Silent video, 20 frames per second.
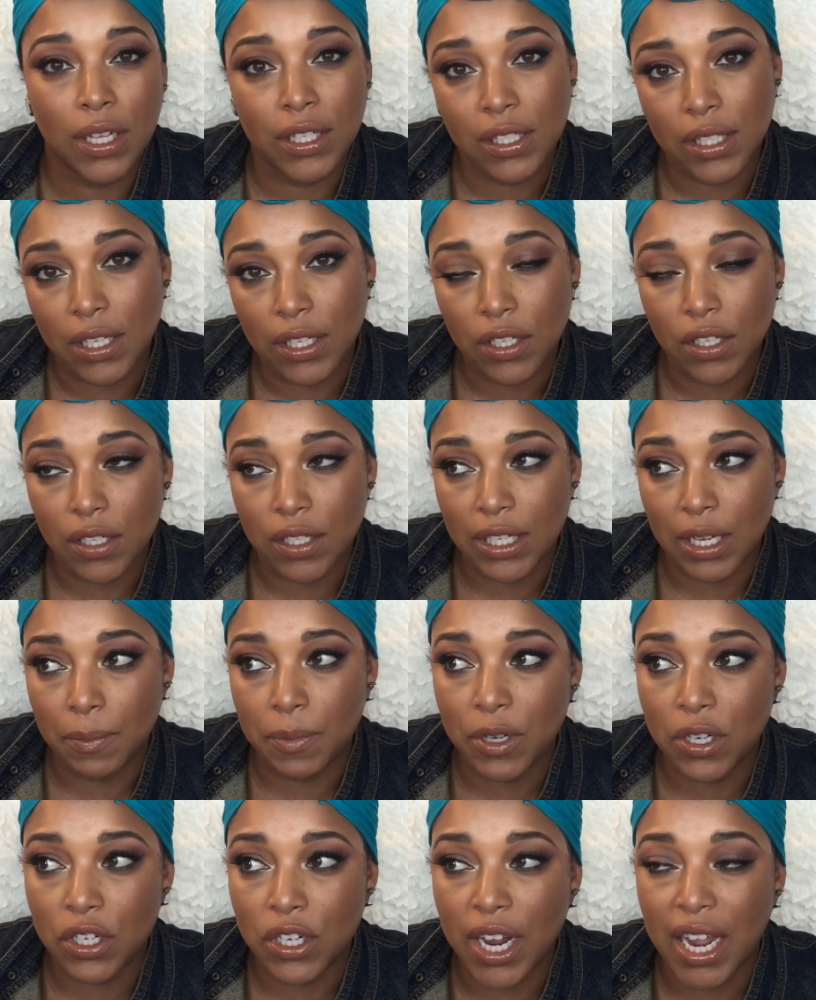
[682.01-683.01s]
It's the
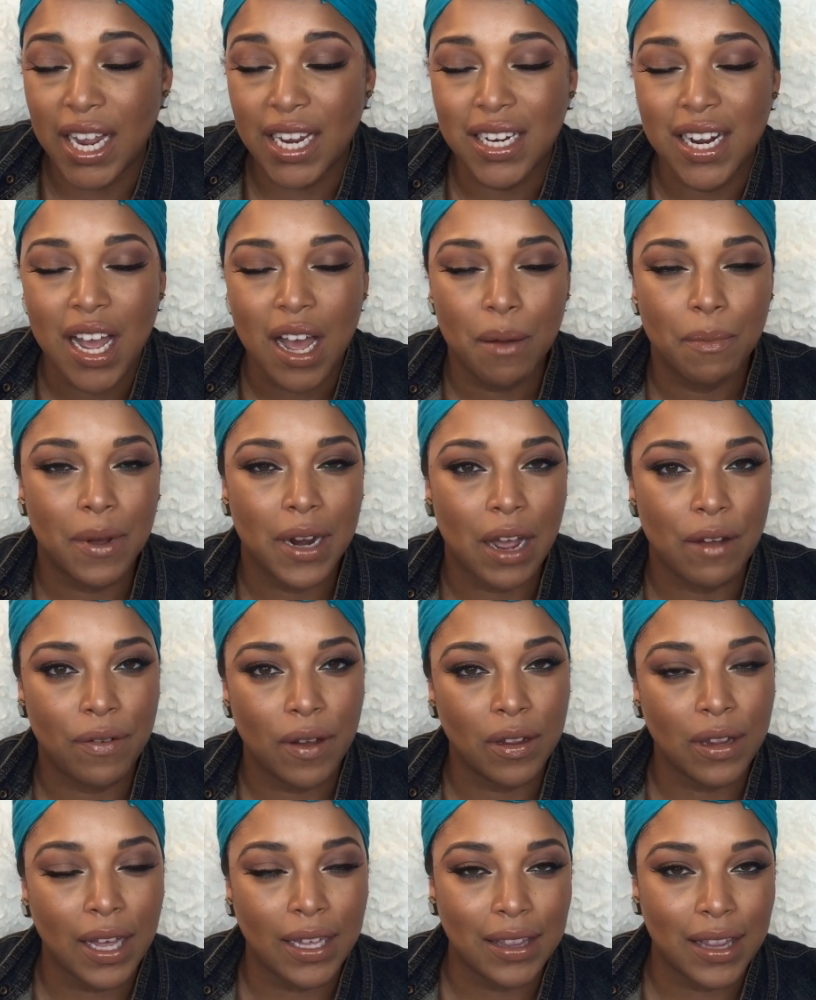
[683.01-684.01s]
deepest shade, but I
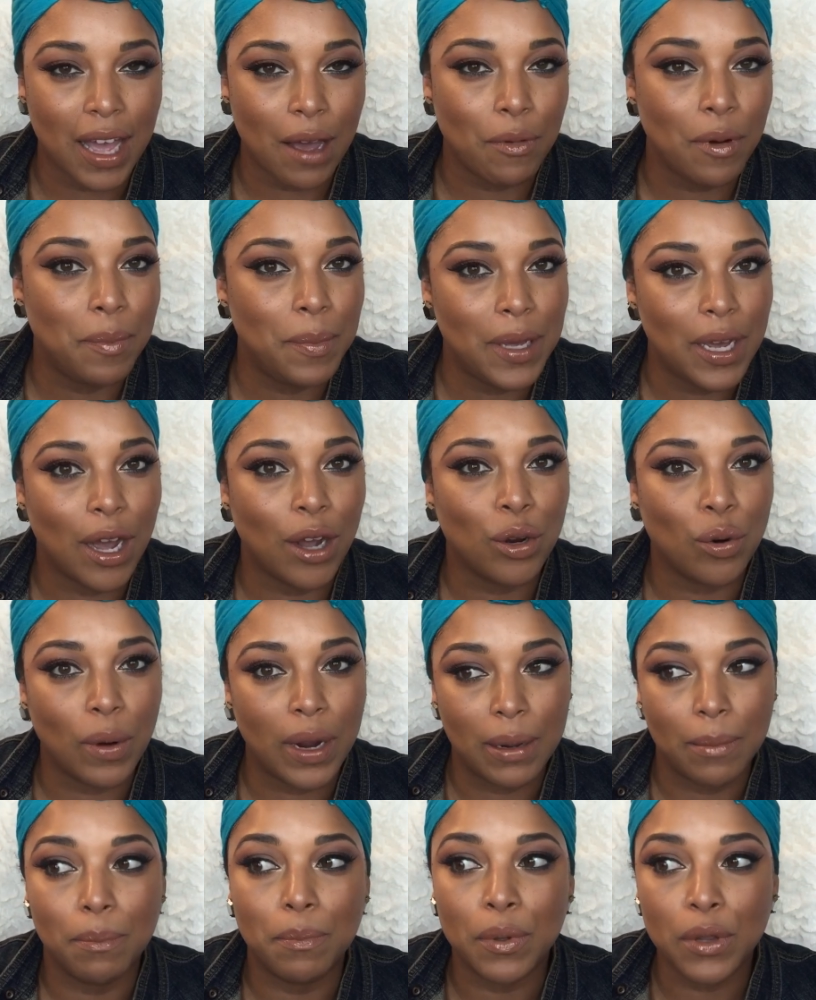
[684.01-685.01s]
felt like that would be a
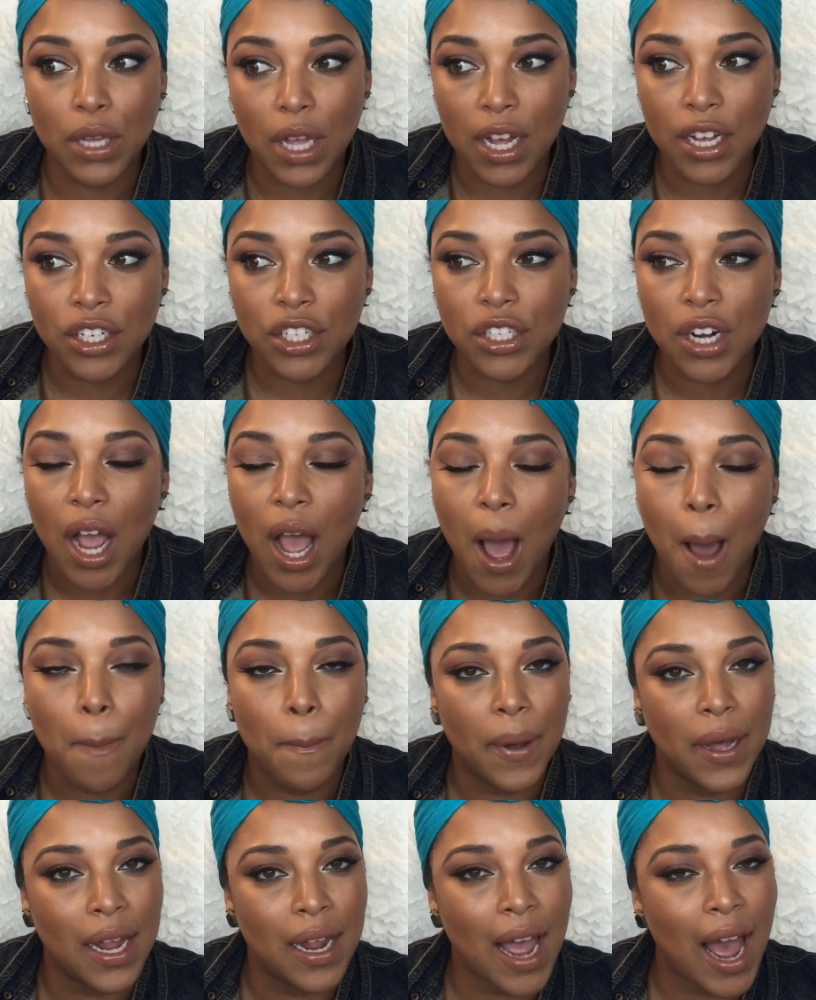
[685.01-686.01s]
great blush,
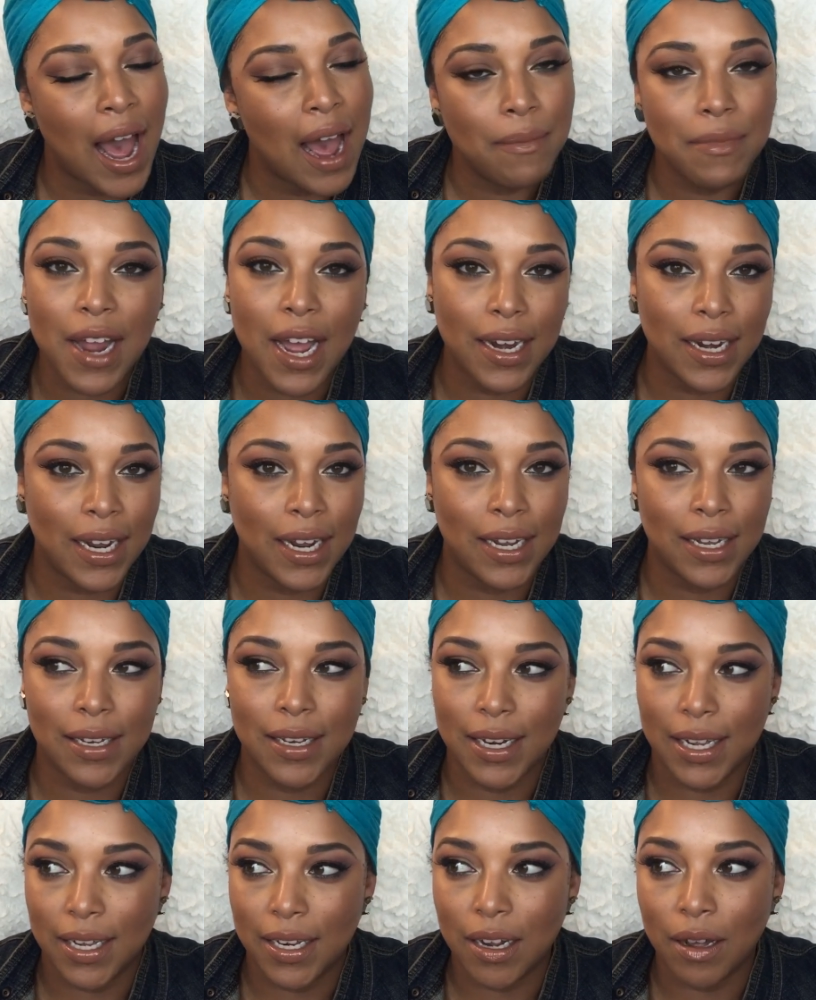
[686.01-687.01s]
but I'm not
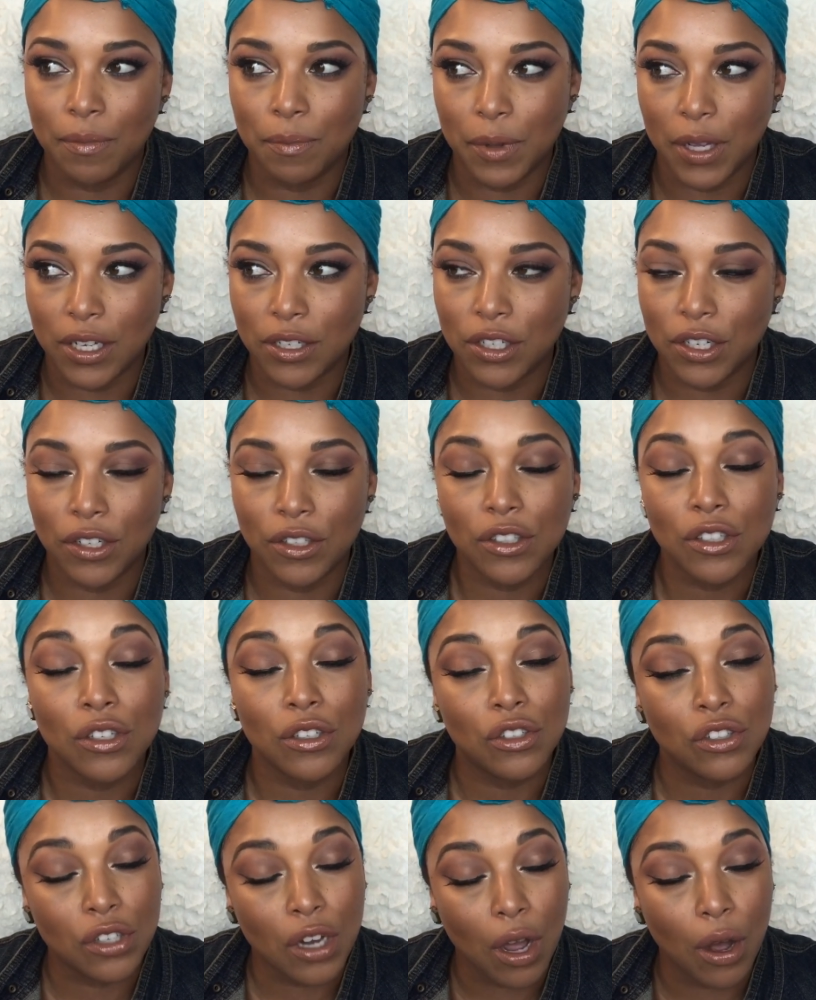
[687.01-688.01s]
in need of blushes.
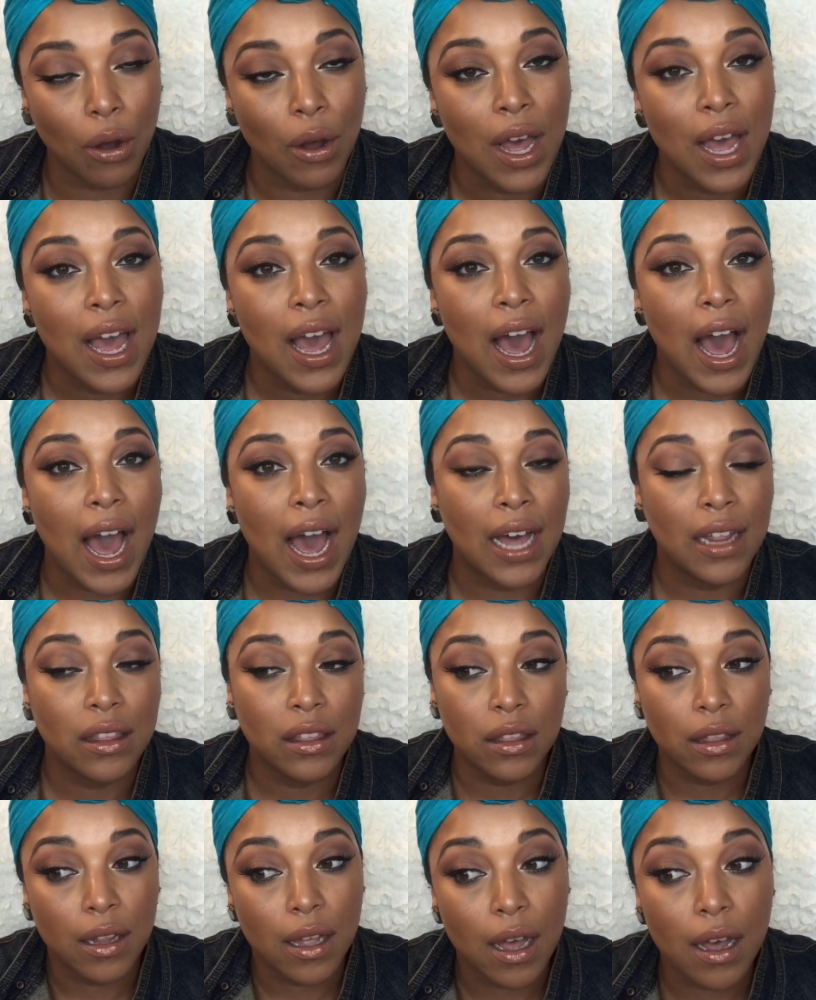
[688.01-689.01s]
So I
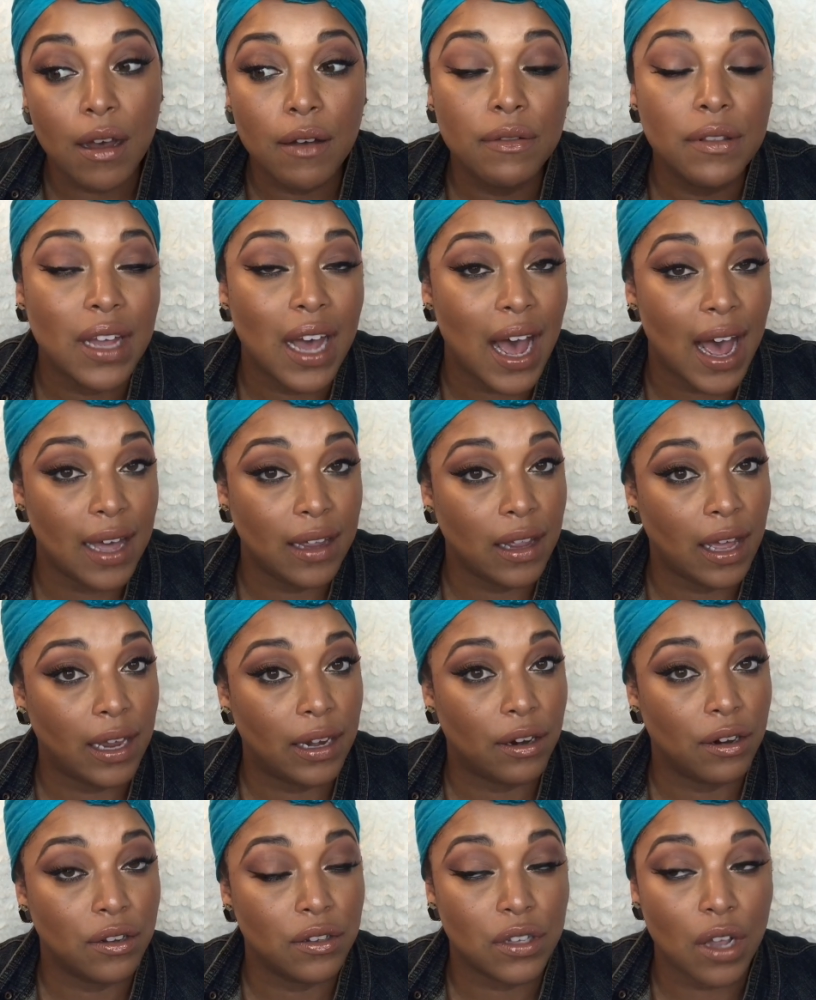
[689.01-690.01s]
love the
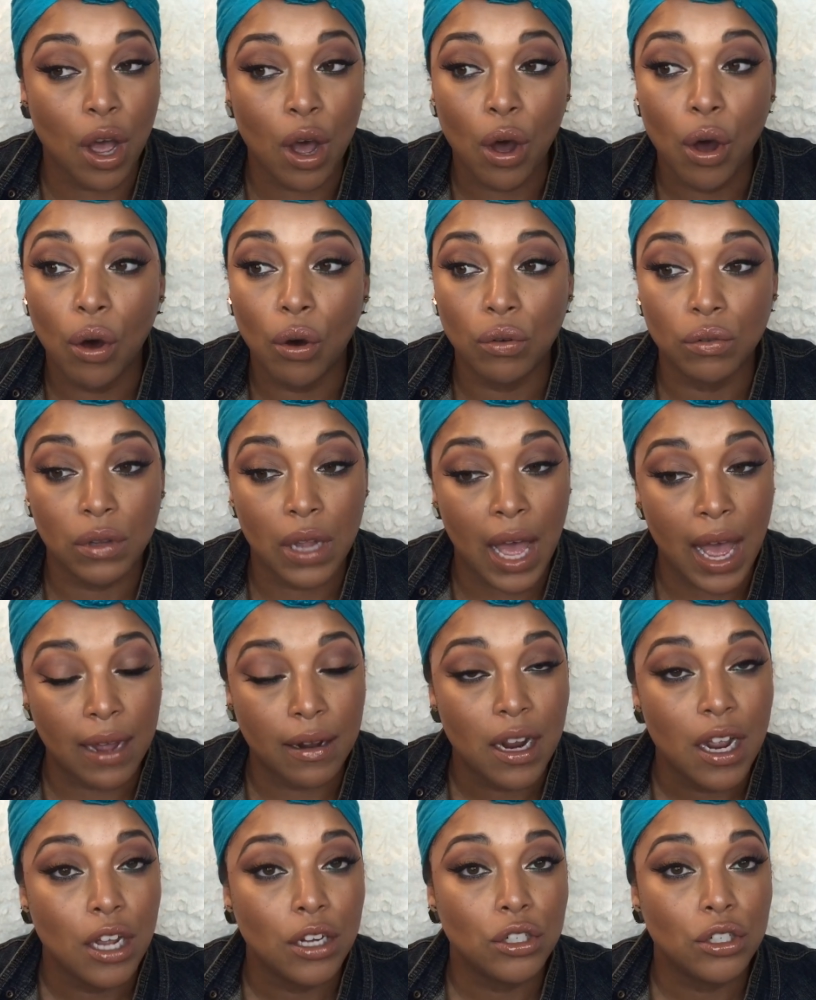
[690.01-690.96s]
highlighters a whole lot.